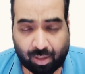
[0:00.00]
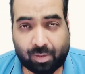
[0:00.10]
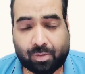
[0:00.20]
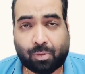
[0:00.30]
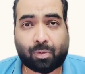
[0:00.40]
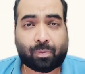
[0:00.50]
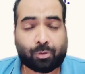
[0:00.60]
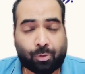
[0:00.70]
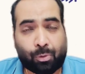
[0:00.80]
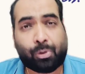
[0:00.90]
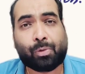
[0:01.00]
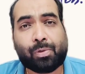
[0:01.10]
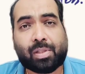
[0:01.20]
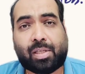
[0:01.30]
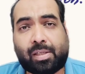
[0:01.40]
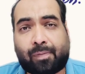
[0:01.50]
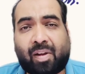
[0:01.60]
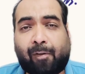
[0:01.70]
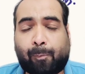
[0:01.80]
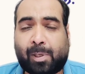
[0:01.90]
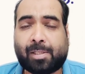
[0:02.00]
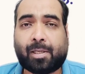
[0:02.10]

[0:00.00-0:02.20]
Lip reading: So you use these 5 rupees